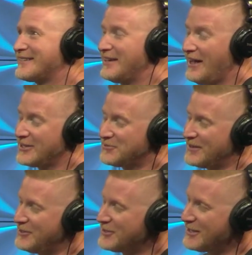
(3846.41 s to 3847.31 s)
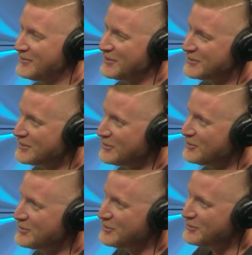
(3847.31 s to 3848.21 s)
gosh, man, you
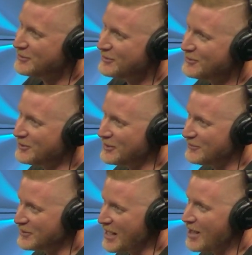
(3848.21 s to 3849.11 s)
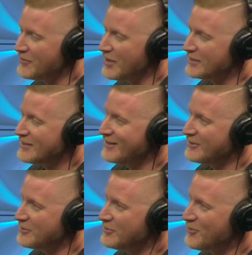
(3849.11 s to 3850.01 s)
could even galvanize that a little
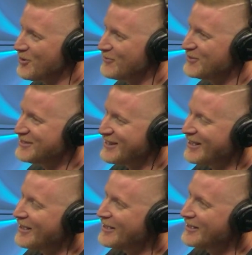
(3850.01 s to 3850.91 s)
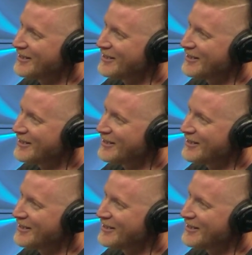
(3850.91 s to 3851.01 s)
bit more if you said, hey,